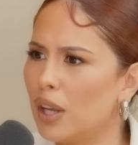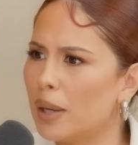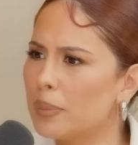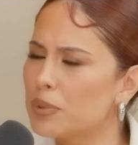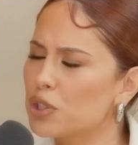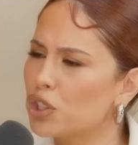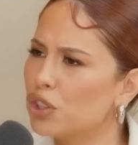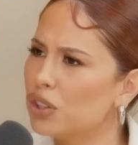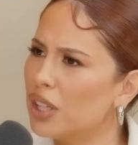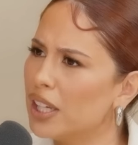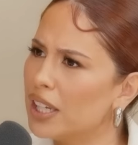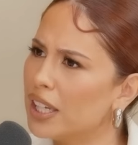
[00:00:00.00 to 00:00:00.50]
I'm
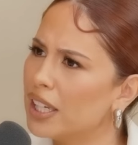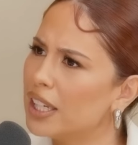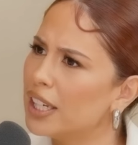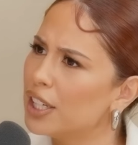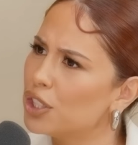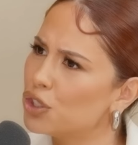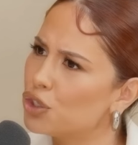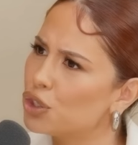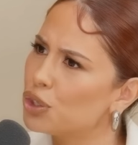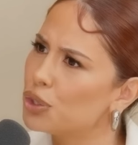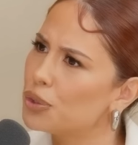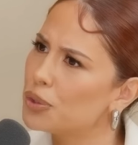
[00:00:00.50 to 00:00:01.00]
sure they can
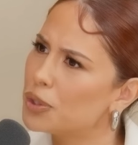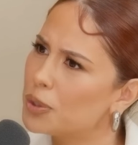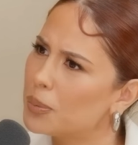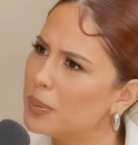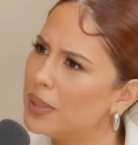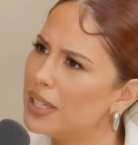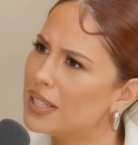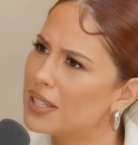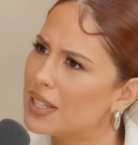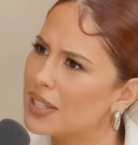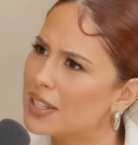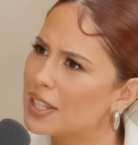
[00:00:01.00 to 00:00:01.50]
introduce
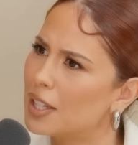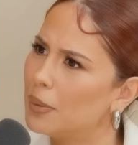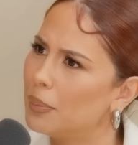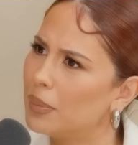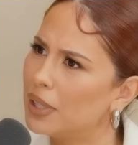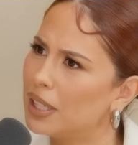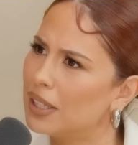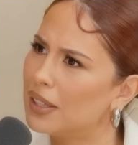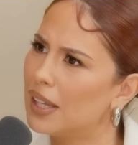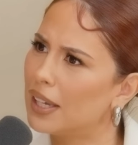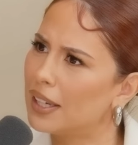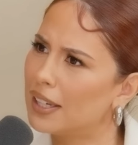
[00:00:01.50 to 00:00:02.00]
me to
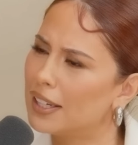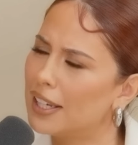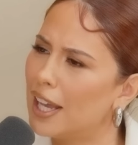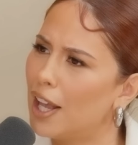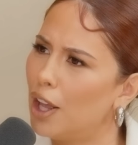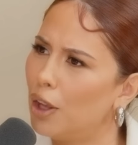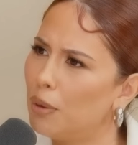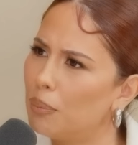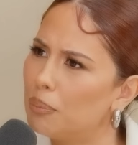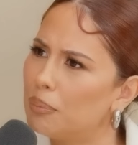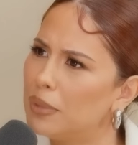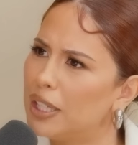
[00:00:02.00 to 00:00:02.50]
somebody that can
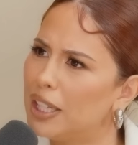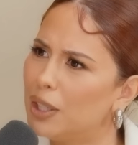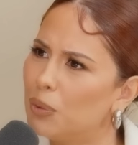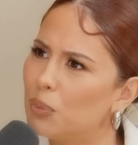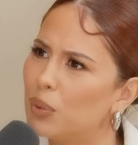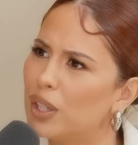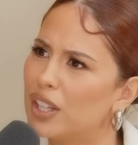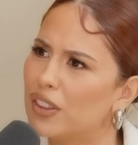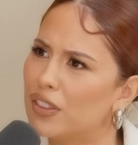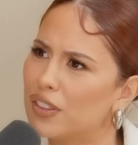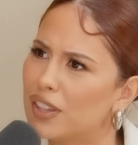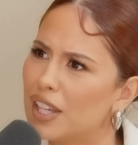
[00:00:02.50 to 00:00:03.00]
help me
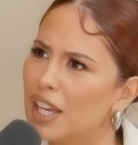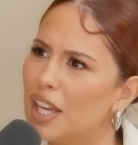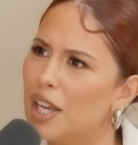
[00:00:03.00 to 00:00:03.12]
with